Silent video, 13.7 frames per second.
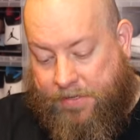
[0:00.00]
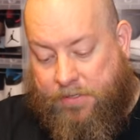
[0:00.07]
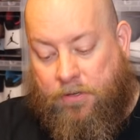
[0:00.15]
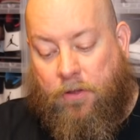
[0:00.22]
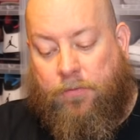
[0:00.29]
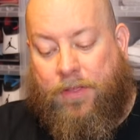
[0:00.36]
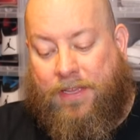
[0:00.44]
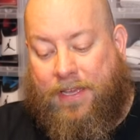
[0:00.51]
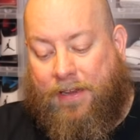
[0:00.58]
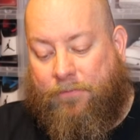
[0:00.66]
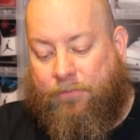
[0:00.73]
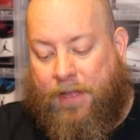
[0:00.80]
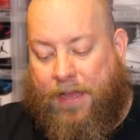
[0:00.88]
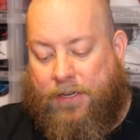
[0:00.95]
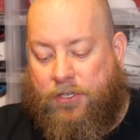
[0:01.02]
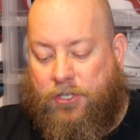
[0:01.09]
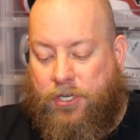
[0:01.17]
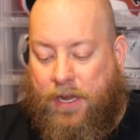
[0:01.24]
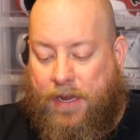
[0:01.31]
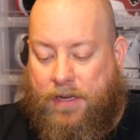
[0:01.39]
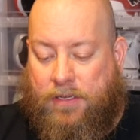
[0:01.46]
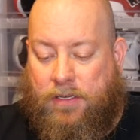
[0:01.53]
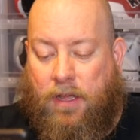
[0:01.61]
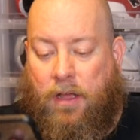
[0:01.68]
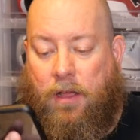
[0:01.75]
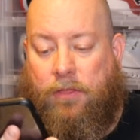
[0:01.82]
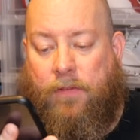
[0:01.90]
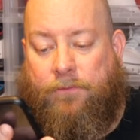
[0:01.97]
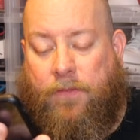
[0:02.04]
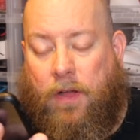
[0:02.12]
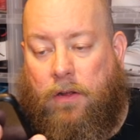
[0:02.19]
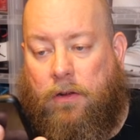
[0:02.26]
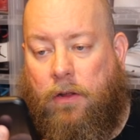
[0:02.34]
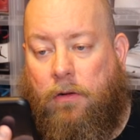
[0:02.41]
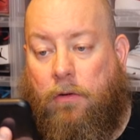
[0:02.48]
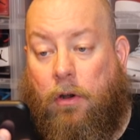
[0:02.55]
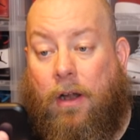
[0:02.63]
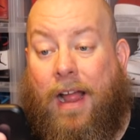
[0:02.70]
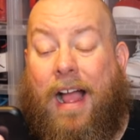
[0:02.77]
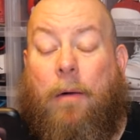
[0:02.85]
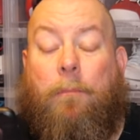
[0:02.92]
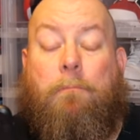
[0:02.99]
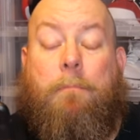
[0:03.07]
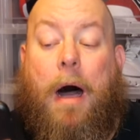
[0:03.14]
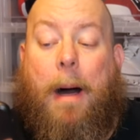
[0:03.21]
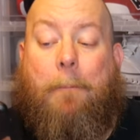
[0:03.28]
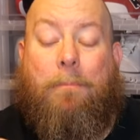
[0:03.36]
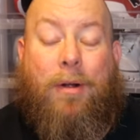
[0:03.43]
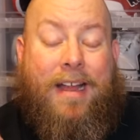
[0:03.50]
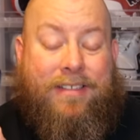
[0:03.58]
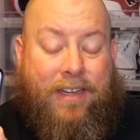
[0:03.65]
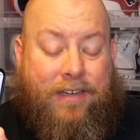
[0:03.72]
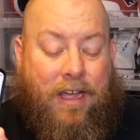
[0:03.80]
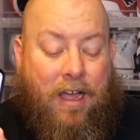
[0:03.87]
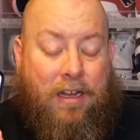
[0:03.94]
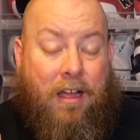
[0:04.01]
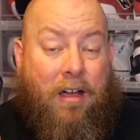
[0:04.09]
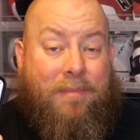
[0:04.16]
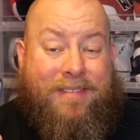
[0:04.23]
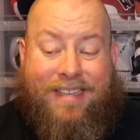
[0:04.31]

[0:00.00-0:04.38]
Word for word: so the Kid Flash chase on the Funko or on Pop Priska dot com